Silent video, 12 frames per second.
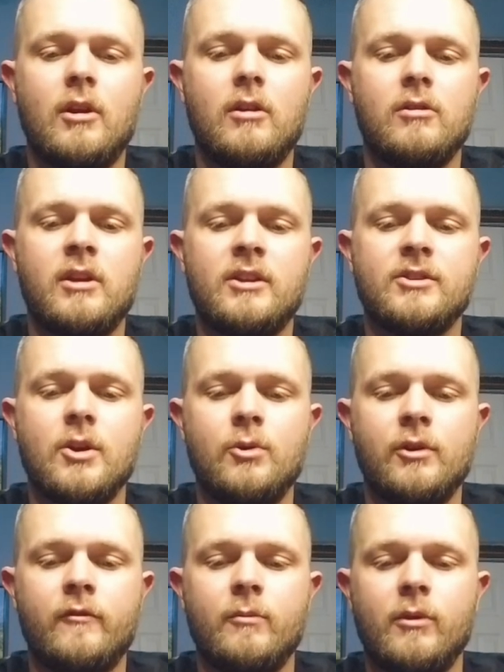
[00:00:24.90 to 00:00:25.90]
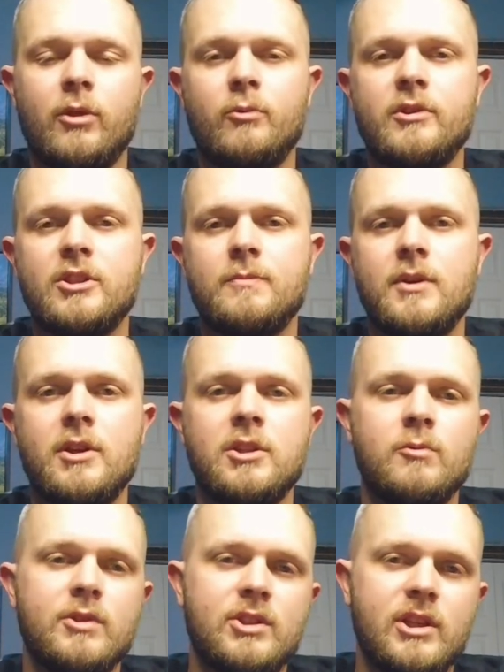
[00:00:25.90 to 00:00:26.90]
That's going from a 3-speed
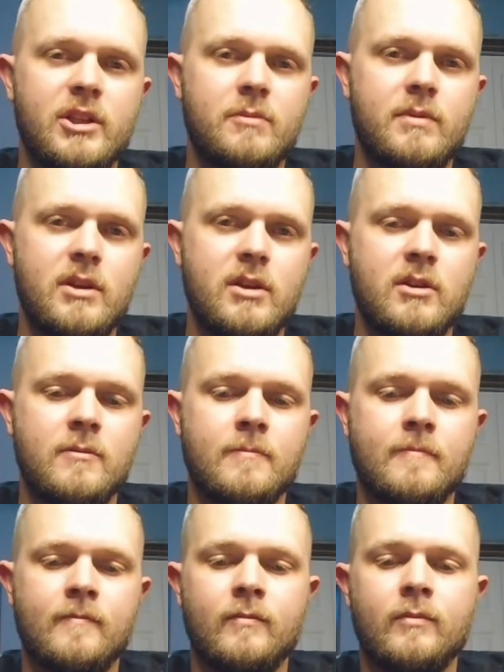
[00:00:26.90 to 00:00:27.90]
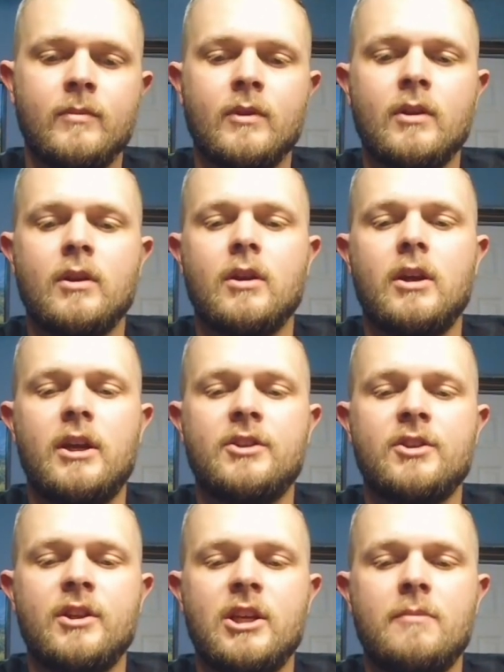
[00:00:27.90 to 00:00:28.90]
to a 6-speed. It's
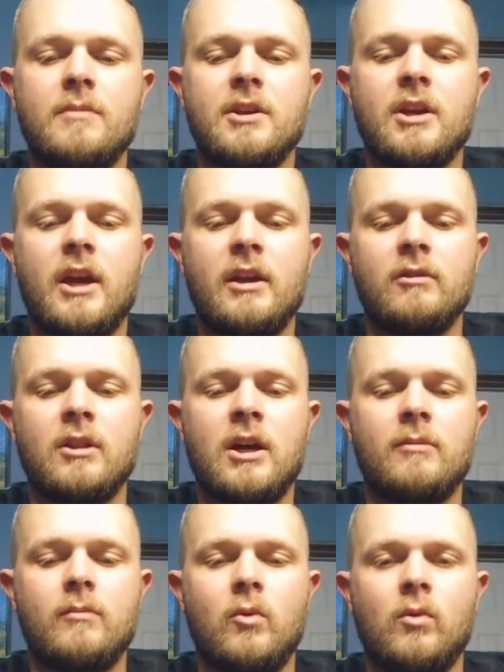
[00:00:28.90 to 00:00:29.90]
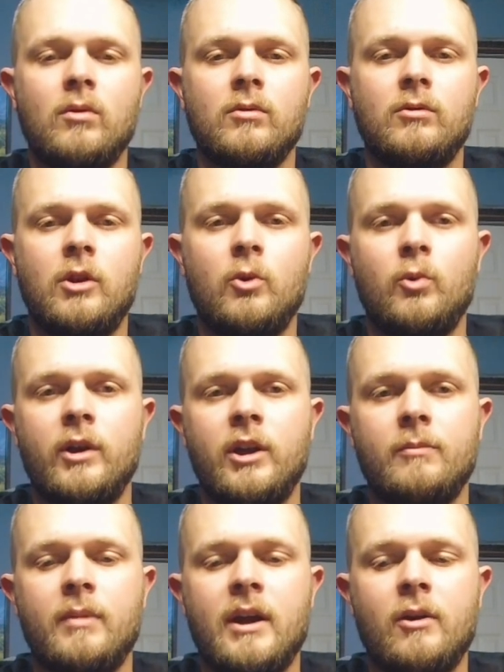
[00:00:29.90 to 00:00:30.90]
going to give me a lot more
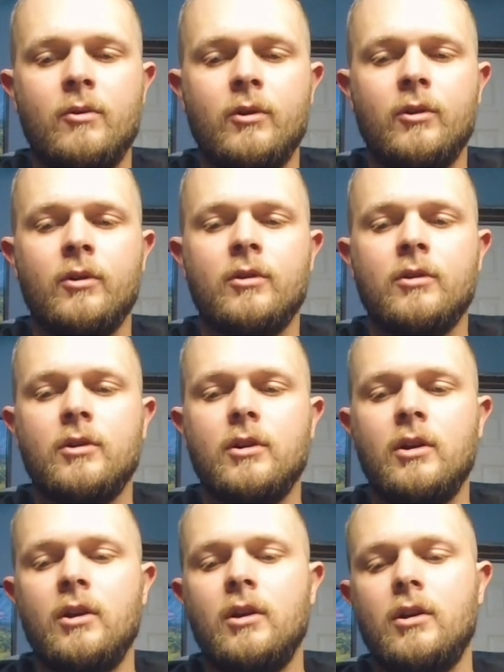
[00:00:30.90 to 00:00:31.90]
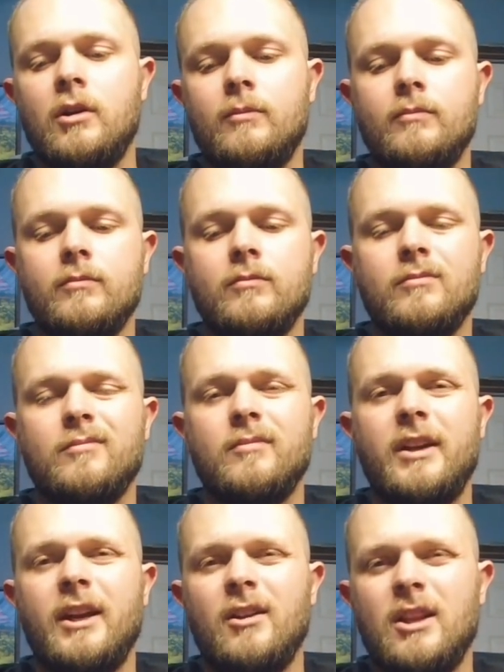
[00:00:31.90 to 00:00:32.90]
low-end power
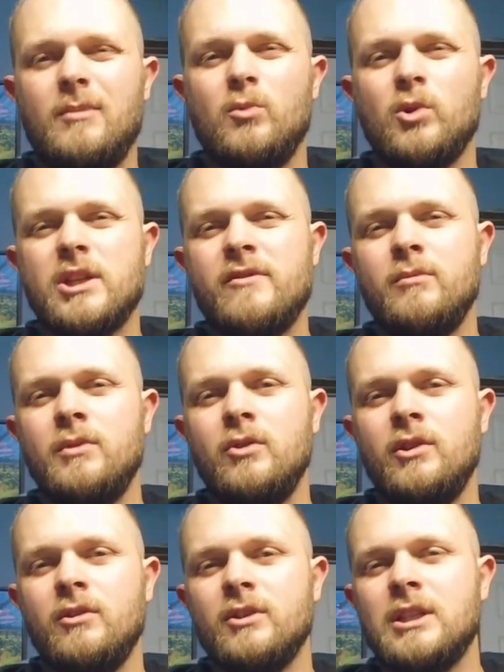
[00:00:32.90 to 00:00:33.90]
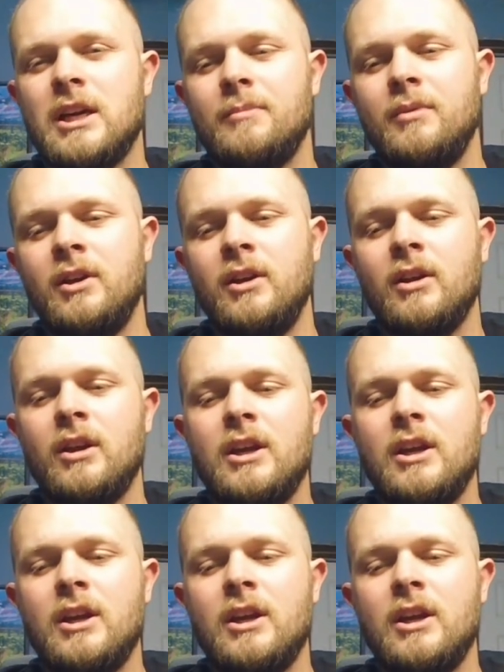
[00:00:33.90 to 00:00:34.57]
and a lot more drivability on the top end.